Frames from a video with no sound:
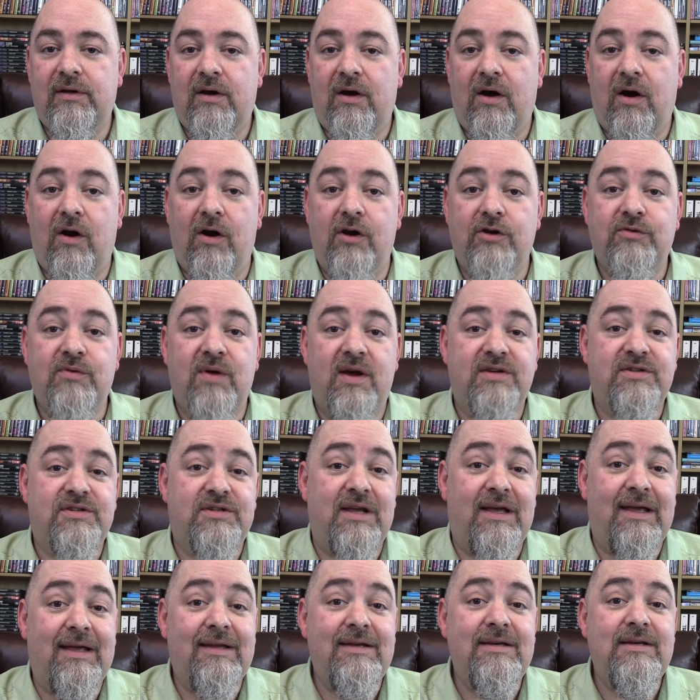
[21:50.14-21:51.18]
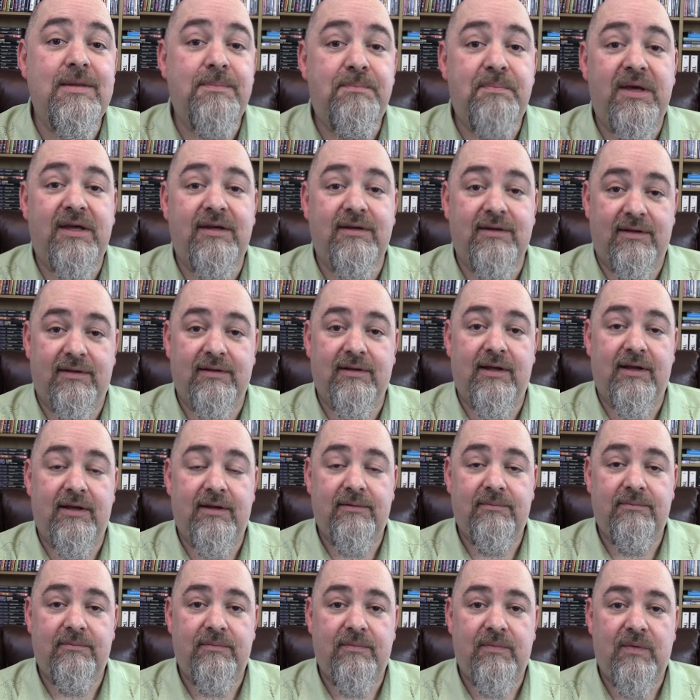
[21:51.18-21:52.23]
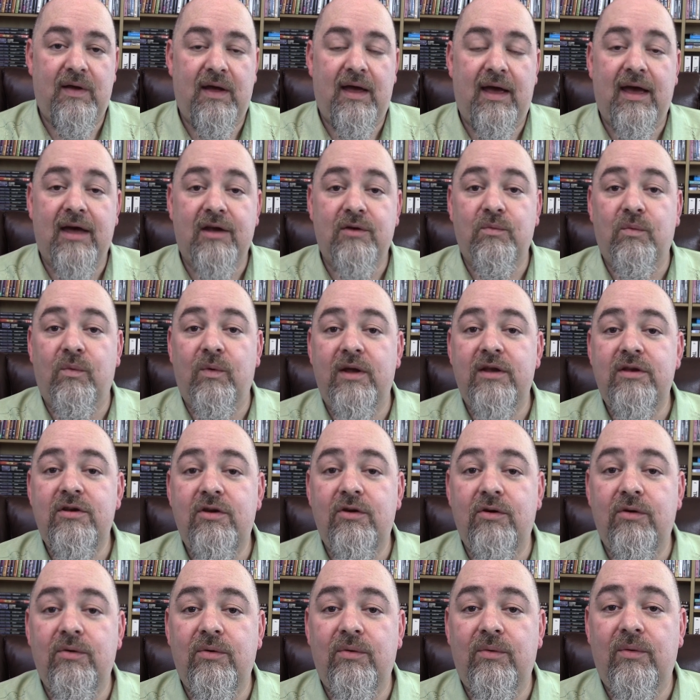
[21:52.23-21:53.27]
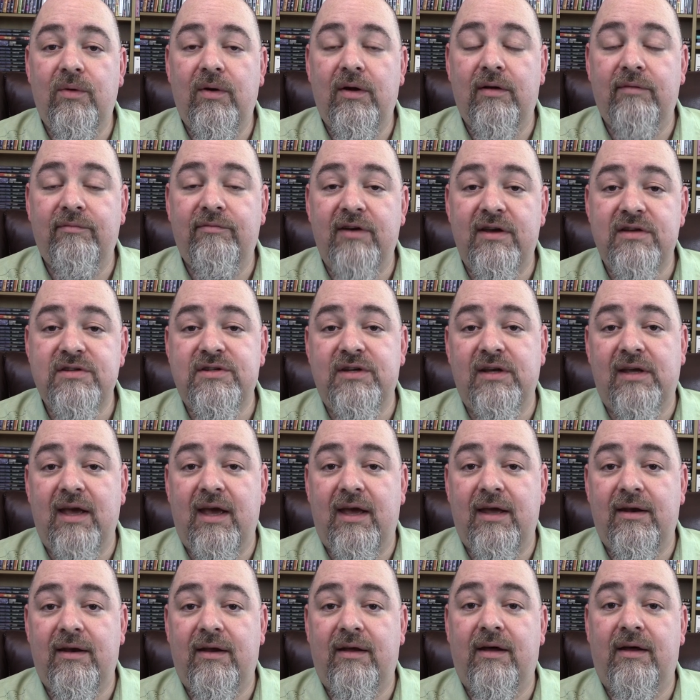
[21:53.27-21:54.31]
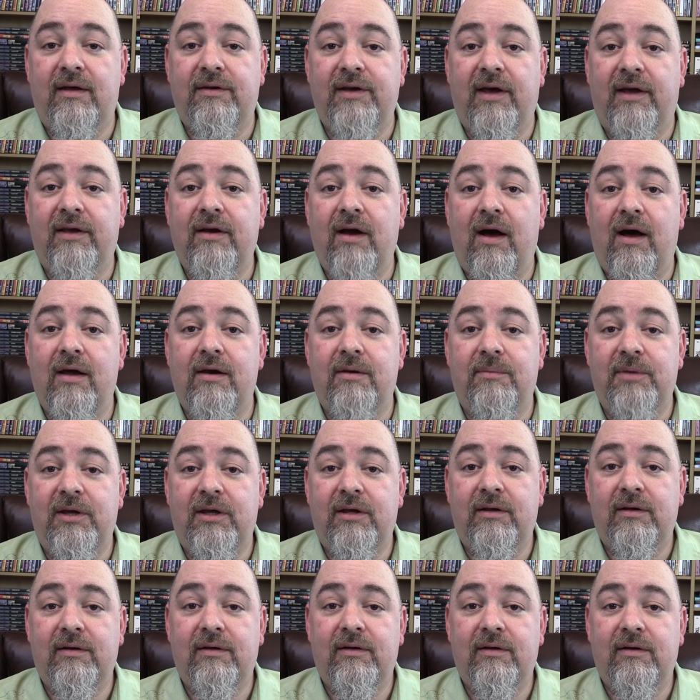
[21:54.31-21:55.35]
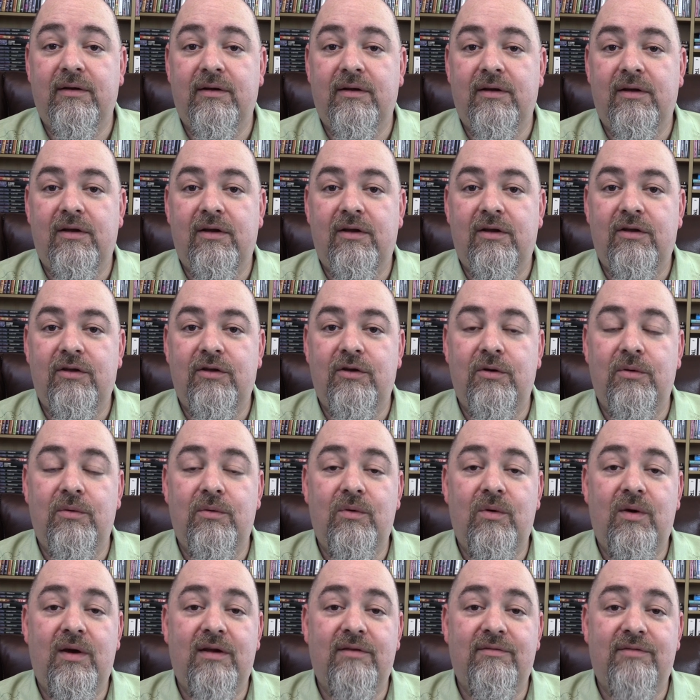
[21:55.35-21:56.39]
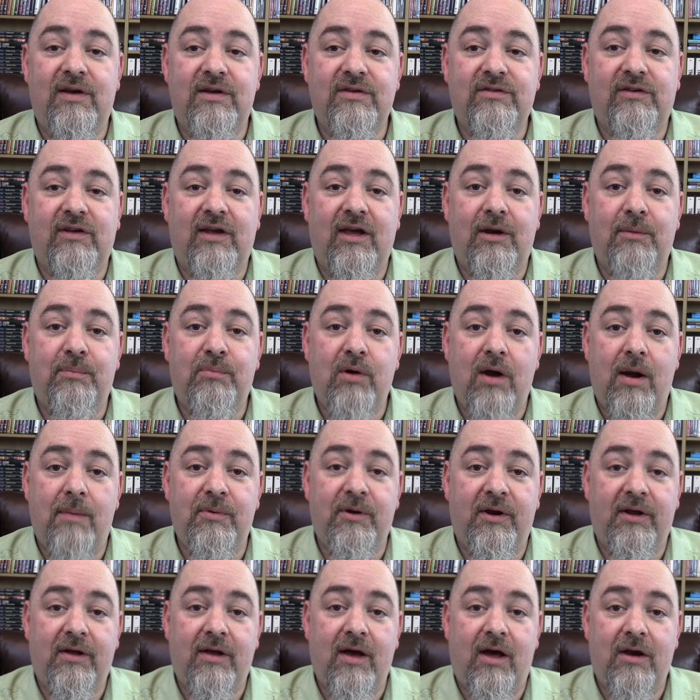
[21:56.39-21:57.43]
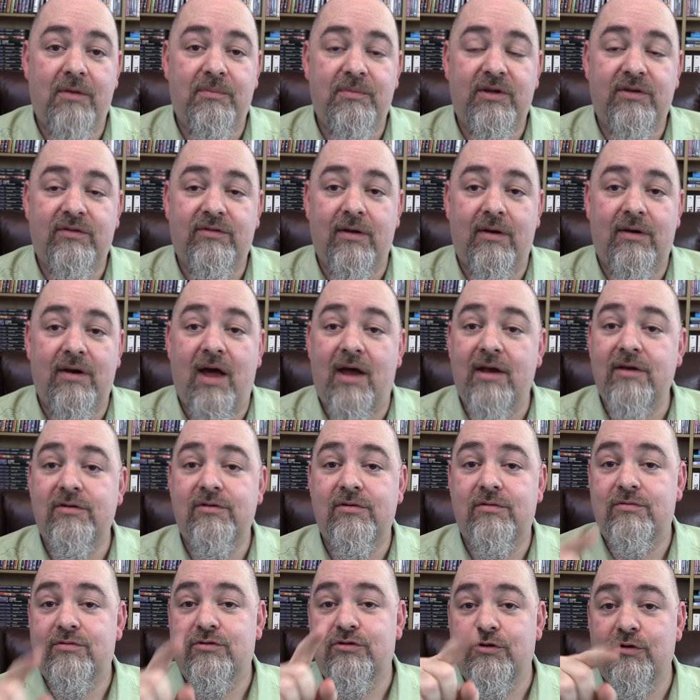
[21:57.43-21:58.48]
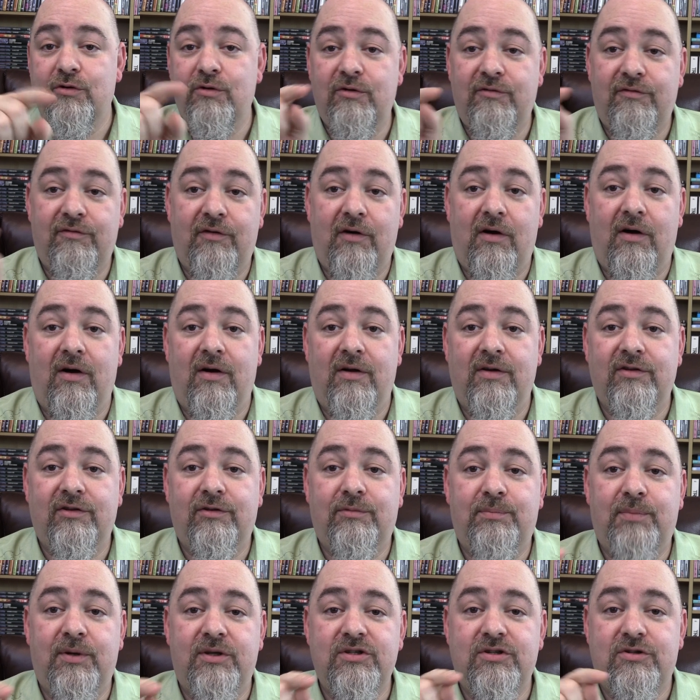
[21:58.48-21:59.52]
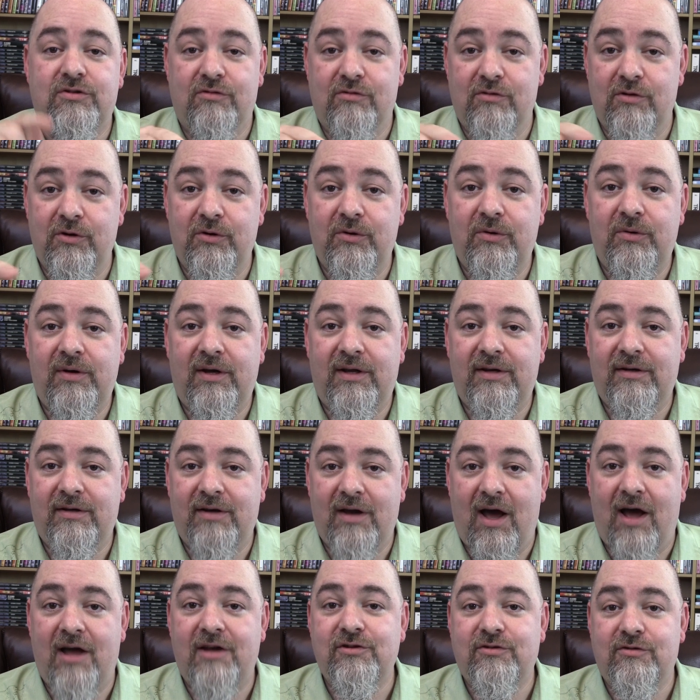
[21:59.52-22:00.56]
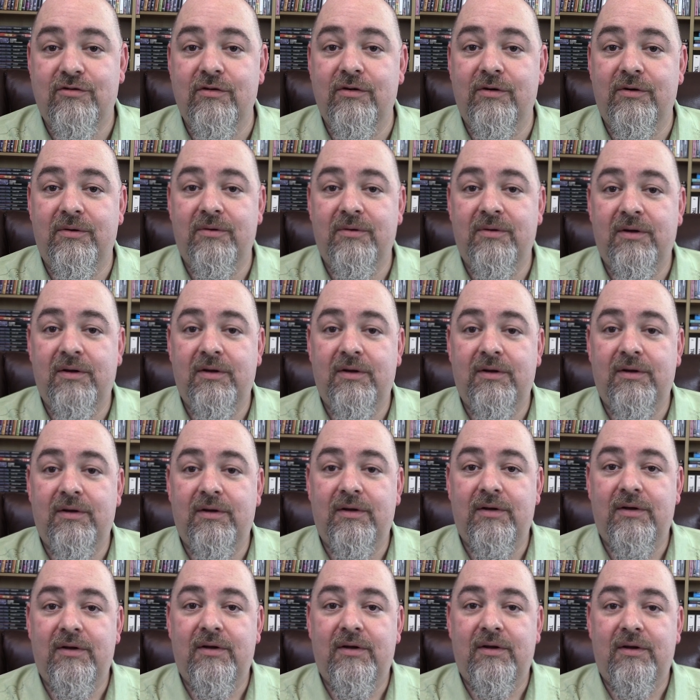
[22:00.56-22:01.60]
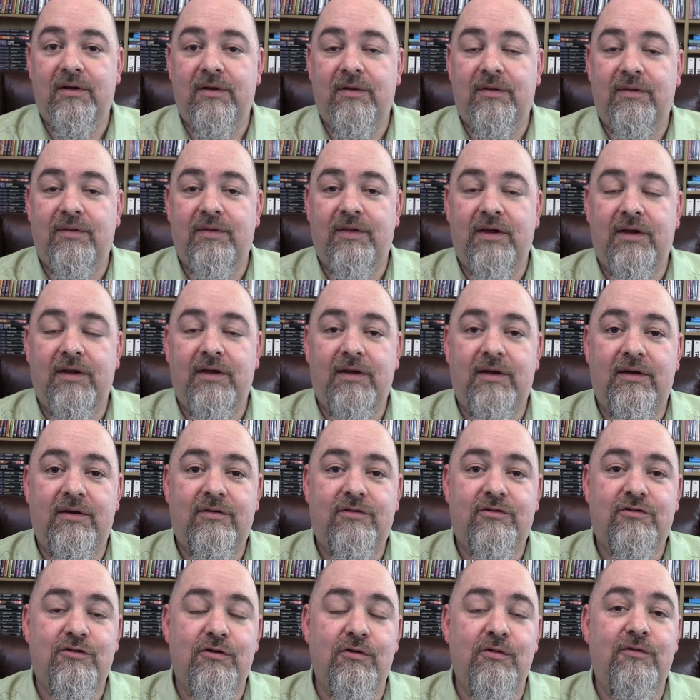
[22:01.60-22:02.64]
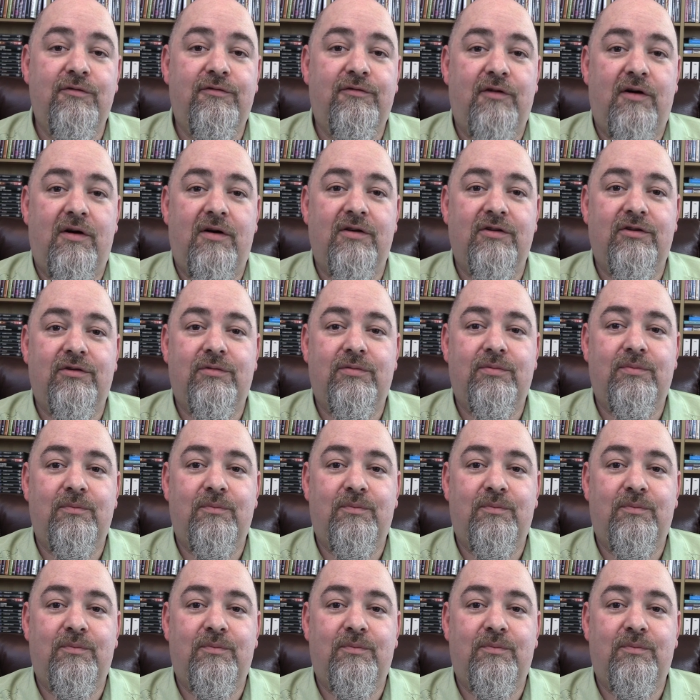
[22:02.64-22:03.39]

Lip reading: are addressed independently. And when you investigate a dichotomy, you investigate a proper dichotomy. So not true-false, but true and not true. The true-false